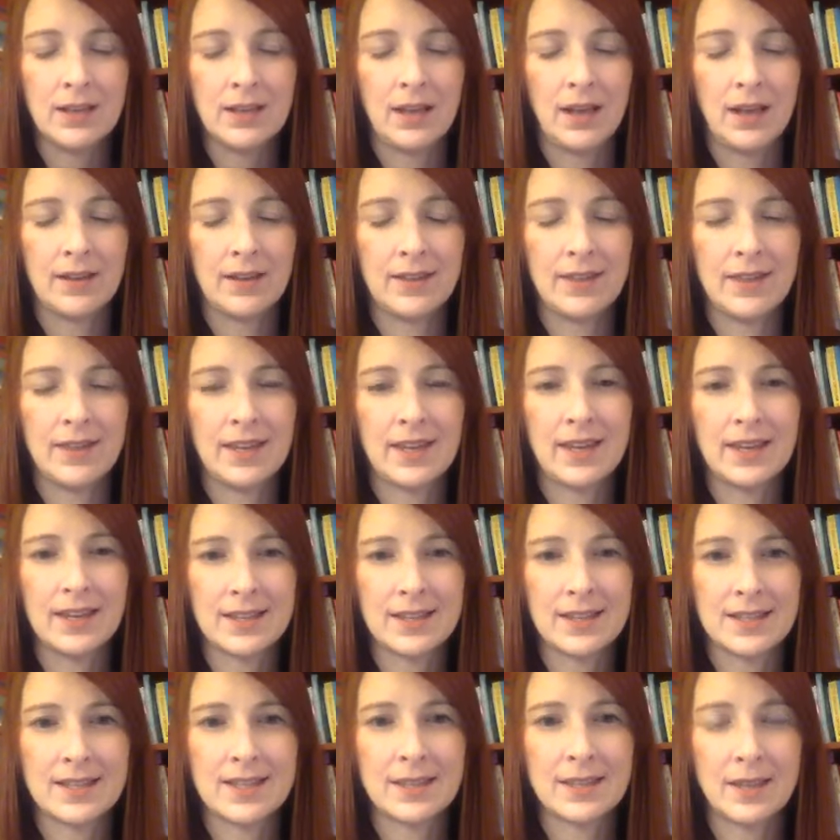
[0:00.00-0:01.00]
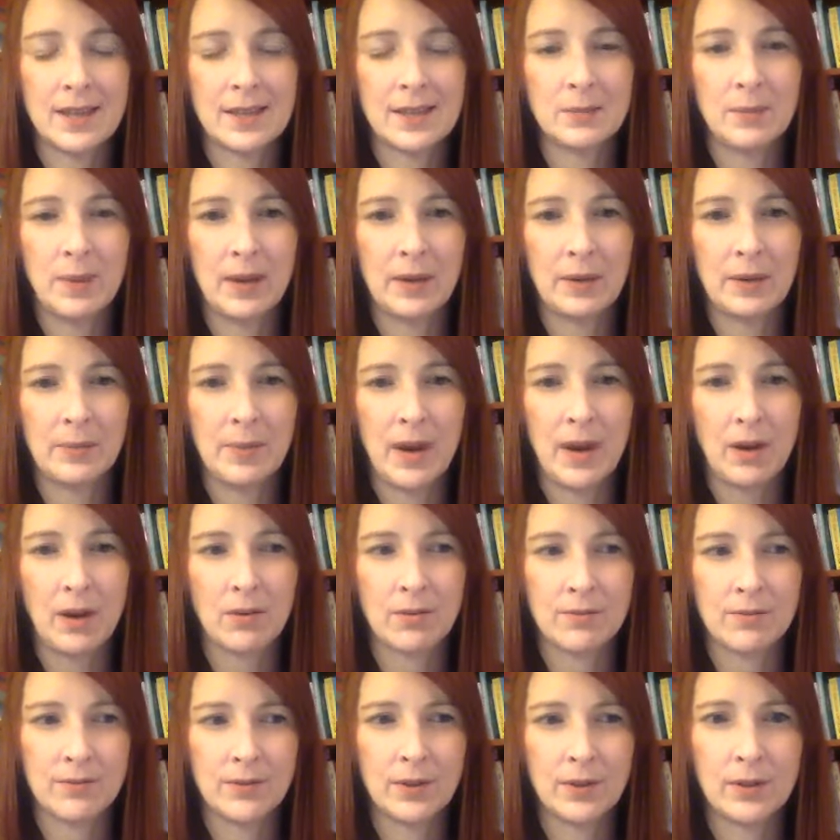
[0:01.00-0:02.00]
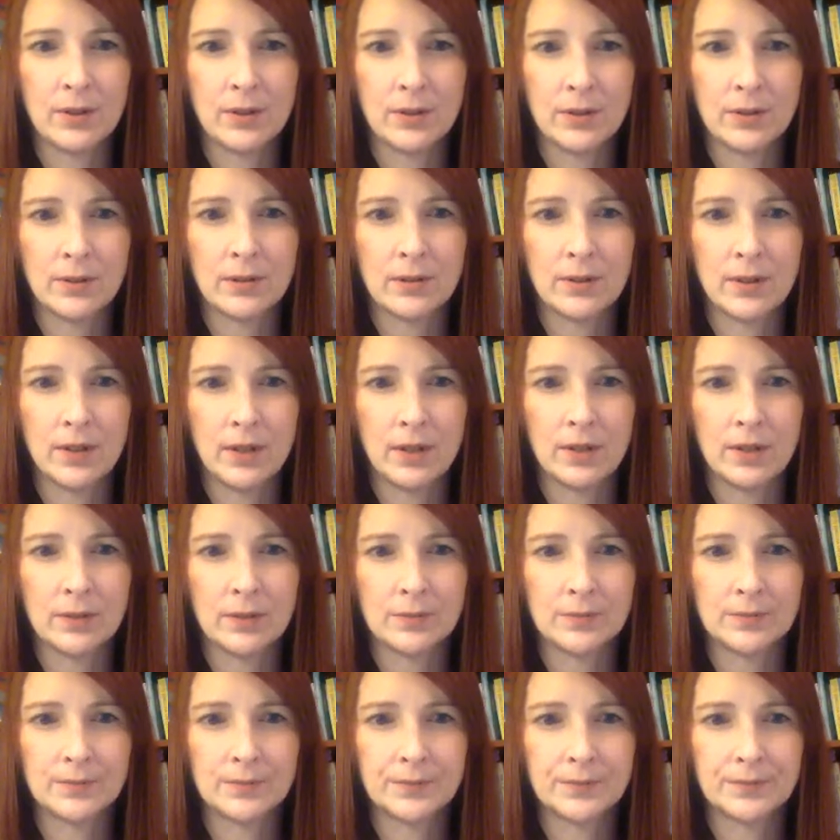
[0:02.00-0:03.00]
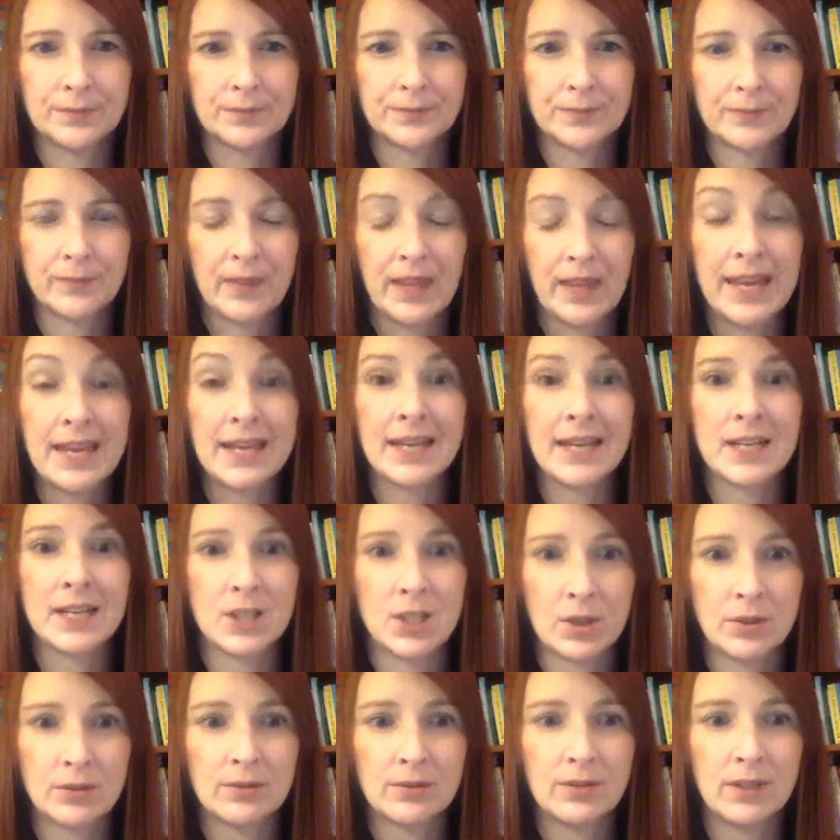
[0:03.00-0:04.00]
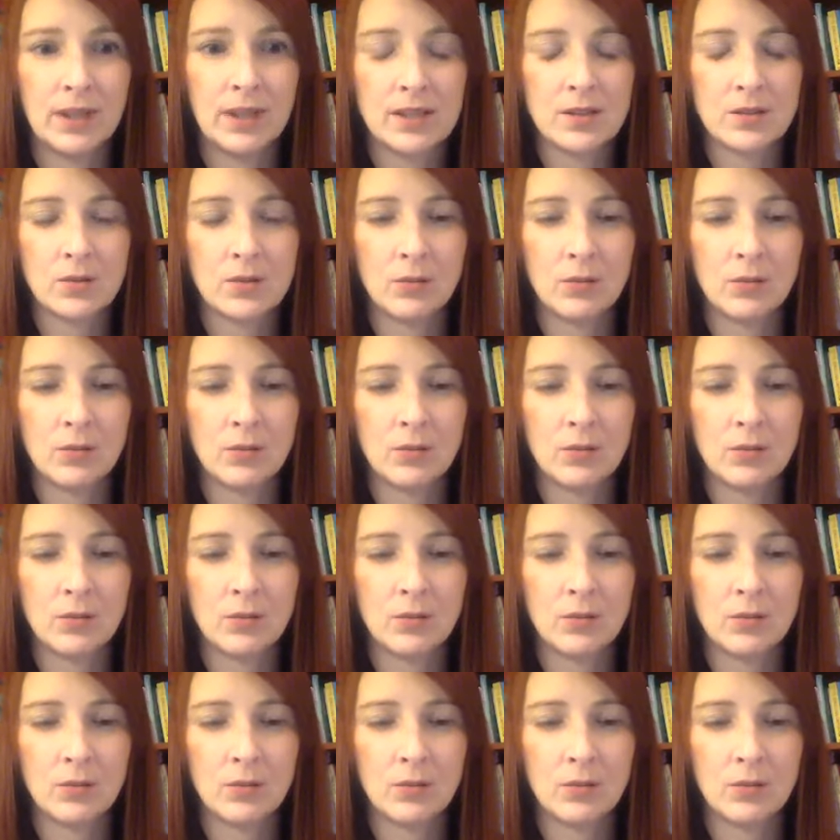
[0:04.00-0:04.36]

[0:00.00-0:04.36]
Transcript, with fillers: i mm-hmm. think is, has been a powerful um, anecdote as